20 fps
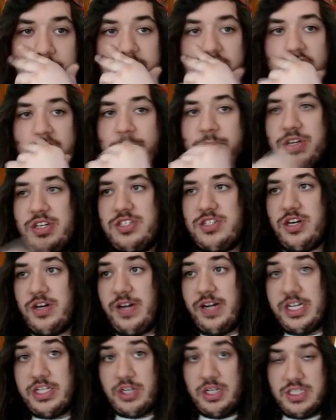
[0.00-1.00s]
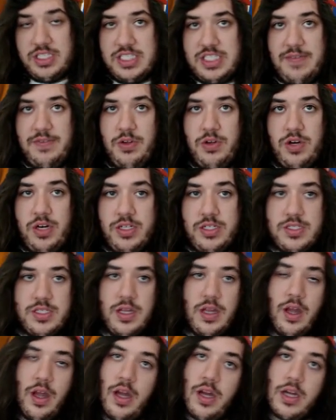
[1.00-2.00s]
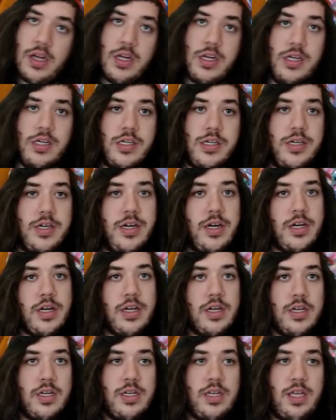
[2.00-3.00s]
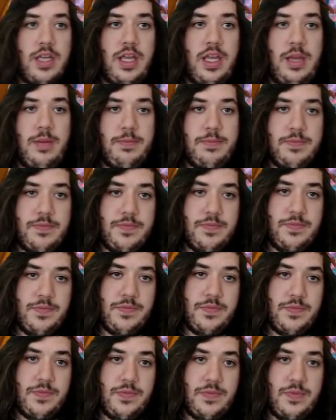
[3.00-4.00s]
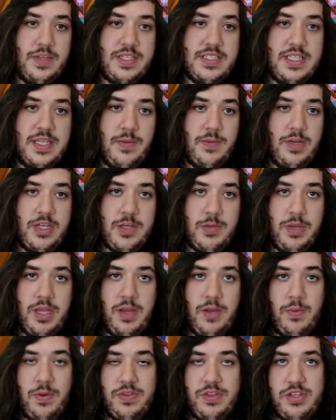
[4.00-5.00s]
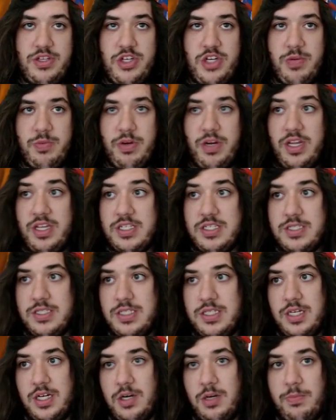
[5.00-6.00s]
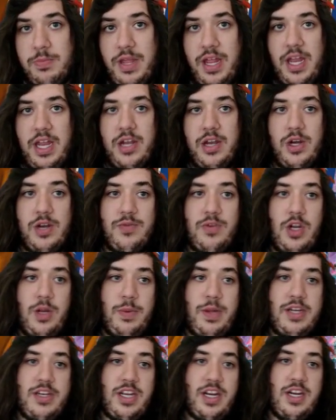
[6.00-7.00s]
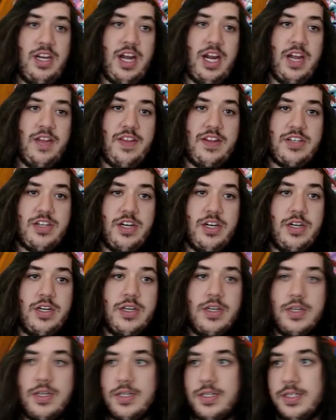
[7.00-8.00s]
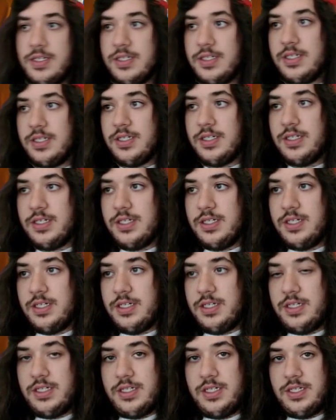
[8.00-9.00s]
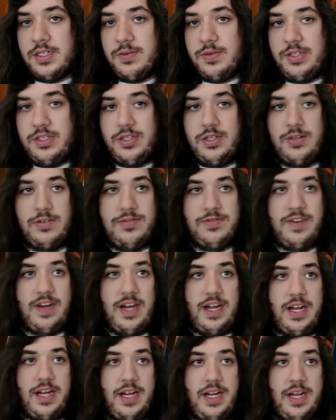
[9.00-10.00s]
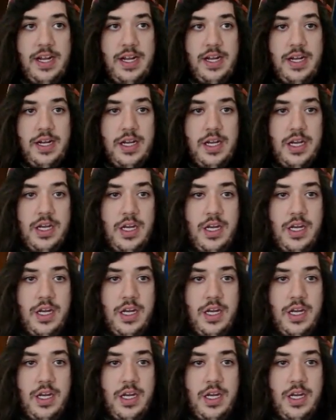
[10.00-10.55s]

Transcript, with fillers: But Juniper discard her hand, drawn 7 new cards. Yep. And let's see, what do we get with the Juniper? This, oh man, dude, if only we had taken a knockout that turn. We don't find.